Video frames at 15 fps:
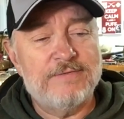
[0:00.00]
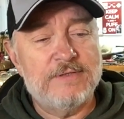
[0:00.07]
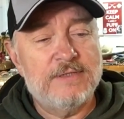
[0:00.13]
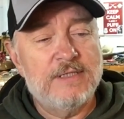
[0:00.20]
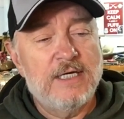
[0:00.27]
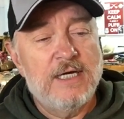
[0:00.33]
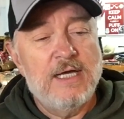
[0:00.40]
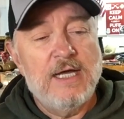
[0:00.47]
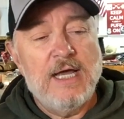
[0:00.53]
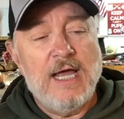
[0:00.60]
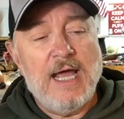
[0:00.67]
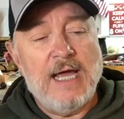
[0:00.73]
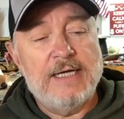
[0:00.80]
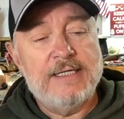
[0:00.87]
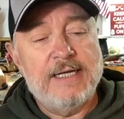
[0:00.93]
And,
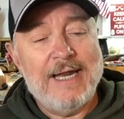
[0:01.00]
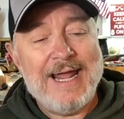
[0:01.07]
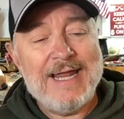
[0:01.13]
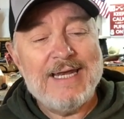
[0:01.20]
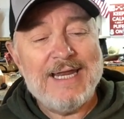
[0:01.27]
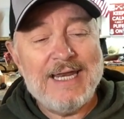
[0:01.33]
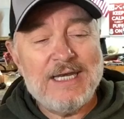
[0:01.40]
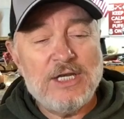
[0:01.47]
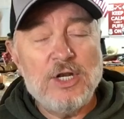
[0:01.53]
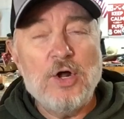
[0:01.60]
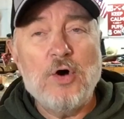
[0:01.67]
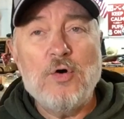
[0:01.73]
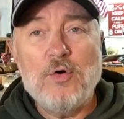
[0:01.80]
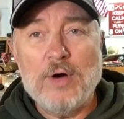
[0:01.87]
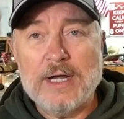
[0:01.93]
and, did, and, and you
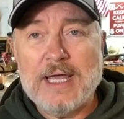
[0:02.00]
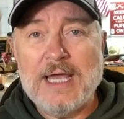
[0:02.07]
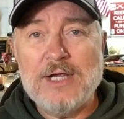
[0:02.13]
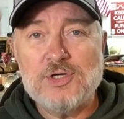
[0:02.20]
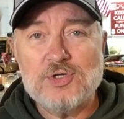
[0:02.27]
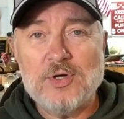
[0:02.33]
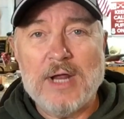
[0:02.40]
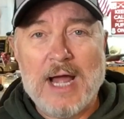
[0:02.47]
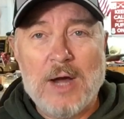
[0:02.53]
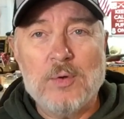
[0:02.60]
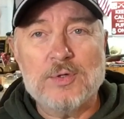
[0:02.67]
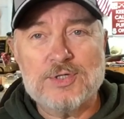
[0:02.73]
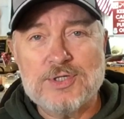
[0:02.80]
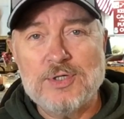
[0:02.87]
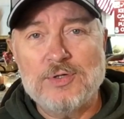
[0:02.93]
know, occasionally I
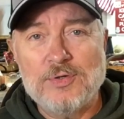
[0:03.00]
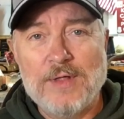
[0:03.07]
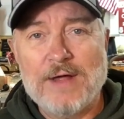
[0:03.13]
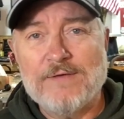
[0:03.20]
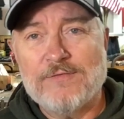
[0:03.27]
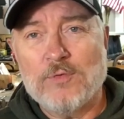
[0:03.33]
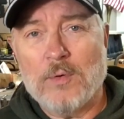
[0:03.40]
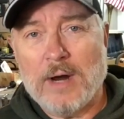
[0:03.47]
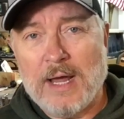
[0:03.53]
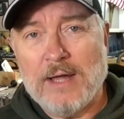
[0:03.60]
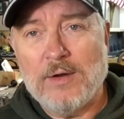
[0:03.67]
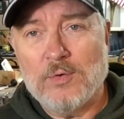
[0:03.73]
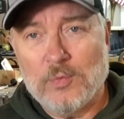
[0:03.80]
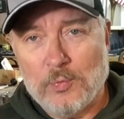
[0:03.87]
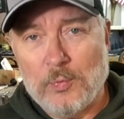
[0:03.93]
will still do that for
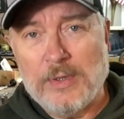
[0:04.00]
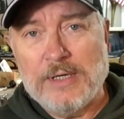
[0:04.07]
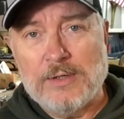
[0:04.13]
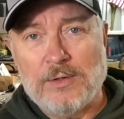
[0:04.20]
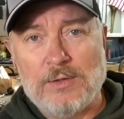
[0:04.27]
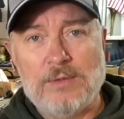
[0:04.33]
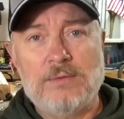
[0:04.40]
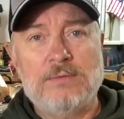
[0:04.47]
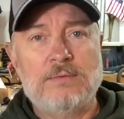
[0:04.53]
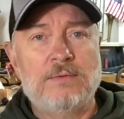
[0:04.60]
a real